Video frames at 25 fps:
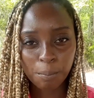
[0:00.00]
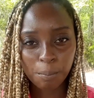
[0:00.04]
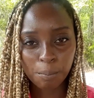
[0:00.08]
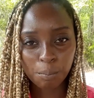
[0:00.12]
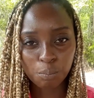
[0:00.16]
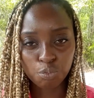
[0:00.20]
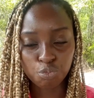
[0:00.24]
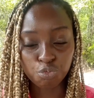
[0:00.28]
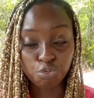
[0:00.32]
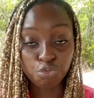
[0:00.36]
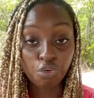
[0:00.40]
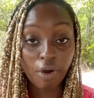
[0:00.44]

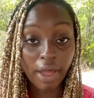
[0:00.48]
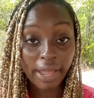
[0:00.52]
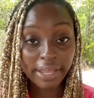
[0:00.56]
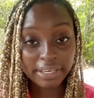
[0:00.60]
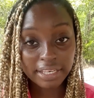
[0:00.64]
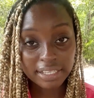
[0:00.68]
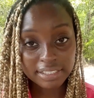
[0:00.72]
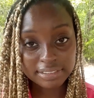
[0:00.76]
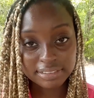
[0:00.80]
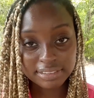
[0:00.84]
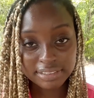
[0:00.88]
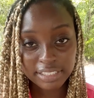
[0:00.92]
write
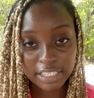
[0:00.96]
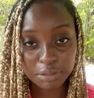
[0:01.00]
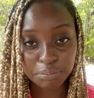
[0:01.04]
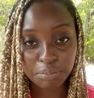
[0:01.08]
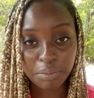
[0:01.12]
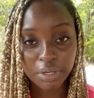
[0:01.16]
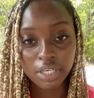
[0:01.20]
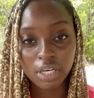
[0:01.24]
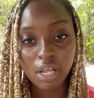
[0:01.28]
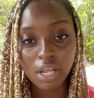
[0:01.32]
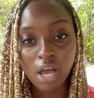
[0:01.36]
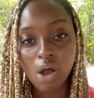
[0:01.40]
a
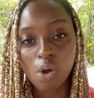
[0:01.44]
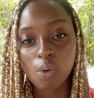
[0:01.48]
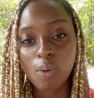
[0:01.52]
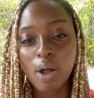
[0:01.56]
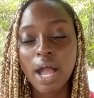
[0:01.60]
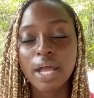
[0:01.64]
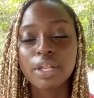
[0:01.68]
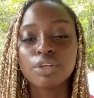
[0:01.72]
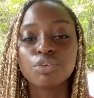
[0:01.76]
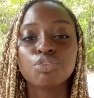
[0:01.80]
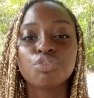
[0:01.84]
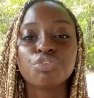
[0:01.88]
statement down
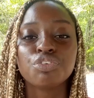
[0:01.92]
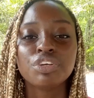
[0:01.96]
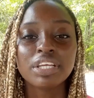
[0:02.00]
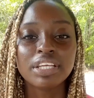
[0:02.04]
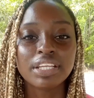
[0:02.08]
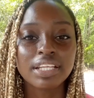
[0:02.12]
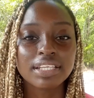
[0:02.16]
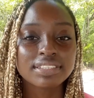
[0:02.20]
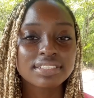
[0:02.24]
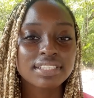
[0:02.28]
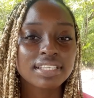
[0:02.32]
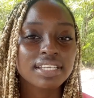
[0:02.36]
and read
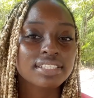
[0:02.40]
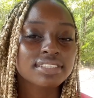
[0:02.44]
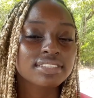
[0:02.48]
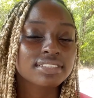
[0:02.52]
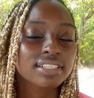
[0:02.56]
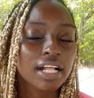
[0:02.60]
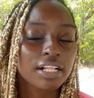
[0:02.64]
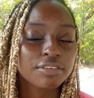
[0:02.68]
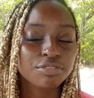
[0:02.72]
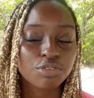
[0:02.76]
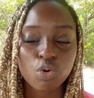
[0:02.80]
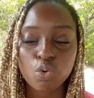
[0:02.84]
it to
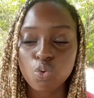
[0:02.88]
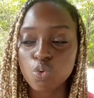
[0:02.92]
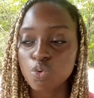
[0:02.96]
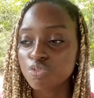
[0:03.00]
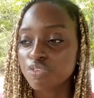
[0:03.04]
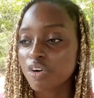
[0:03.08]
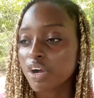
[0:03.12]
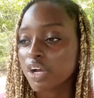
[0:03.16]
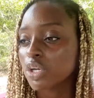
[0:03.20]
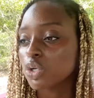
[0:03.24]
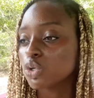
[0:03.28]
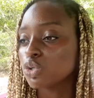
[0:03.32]
yourself
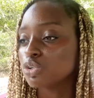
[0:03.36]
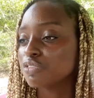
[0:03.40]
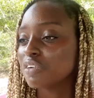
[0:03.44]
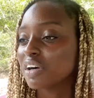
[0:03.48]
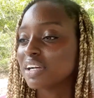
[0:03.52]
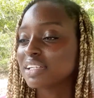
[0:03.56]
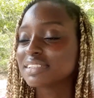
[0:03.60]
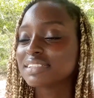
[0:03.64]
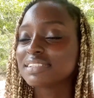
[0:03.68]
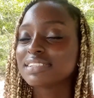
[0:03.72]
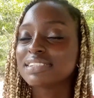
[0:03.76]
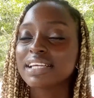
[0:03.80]
over and over,
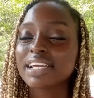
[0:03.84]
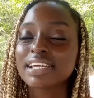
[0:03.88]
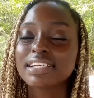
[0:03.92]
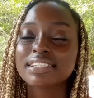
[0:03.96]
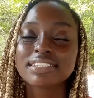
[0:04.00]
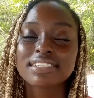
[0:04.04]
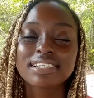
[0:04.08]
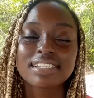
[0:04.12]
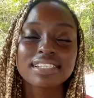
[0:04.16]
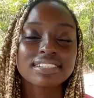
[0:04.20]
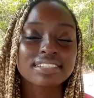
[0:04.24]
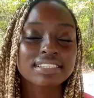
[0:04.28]
sing it
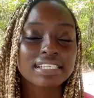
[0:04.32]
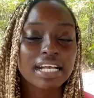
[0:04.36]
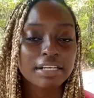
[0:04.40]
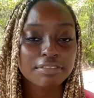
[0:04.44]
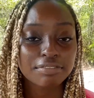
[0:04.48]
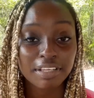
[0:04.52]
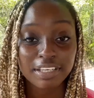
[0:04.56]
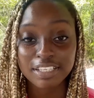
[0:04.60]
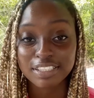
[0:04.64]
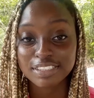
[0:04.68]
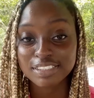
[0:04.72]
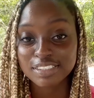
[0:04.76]
to yourself
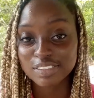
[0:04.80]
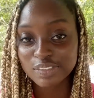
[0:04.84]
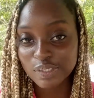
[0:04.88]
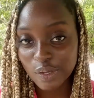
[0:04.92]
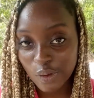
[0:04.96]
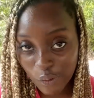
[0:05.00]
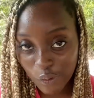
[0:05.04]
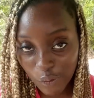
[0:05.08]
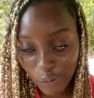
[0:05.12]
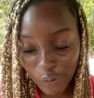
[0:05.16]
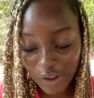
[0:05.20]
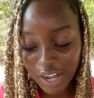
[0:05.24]
like a
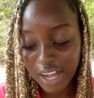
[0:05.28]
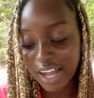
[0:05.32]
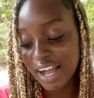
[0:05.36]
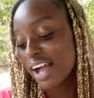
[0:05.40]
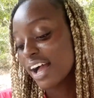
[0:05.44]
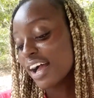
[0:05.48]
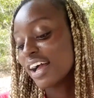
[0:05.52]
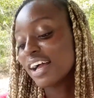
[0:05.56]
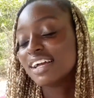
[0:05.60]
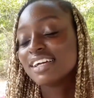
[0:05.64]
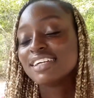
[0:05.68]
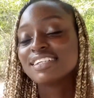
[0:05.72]
song.
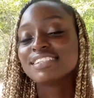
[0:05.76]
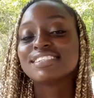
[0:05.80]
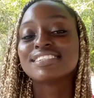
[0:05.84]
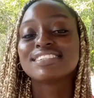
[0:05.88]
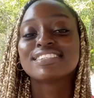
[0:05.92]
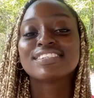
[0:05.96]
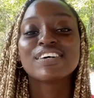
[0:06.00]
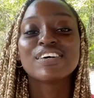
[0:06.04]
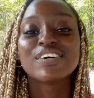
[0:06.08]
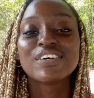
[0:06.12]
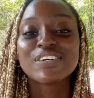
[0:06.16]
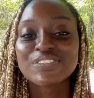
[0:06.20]

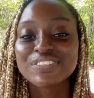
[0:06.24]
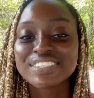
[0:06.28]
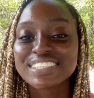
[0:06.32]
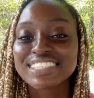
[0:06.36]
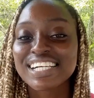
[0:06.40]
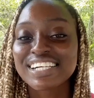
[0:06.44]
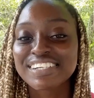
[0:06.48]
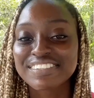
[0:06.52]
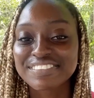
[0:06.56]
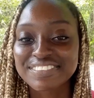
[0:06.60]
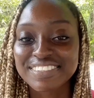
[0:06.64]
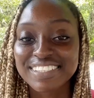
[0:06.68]
So we
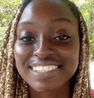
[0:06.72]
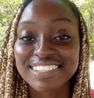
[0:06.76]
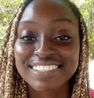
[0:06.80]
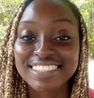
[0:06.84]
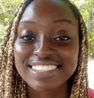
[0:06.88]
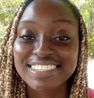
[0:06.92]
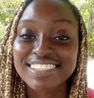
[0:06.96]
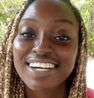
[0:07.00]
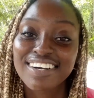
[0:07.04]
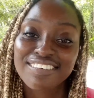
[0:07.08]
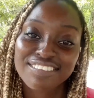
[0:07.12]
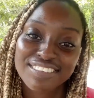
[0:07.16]
definitely
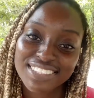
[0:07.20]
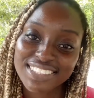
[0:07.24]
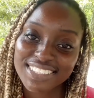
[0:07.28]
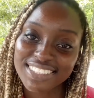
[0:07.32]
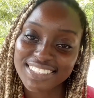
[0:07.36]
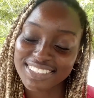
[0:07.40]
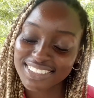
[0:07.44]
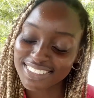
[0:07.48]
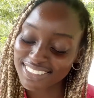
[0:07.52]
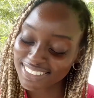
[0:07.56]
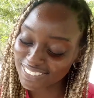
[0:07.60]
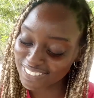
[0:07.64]
covered
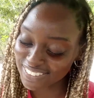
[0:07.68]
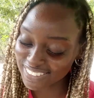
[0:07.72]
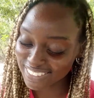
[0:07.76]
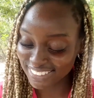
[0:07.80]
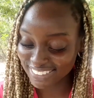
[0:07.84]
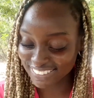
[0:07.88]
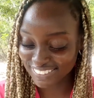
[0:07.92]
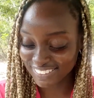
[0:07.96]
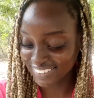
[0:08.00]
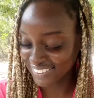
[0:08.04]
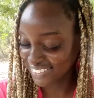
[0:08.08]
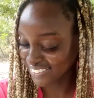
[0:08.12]
this, which
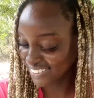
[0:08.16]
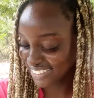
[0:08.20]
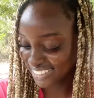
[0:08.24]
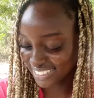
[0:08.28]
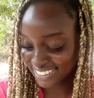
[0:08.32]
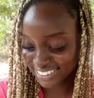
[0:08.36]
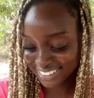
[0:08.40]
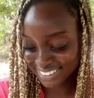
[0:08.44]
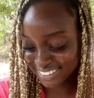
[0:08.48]
is great.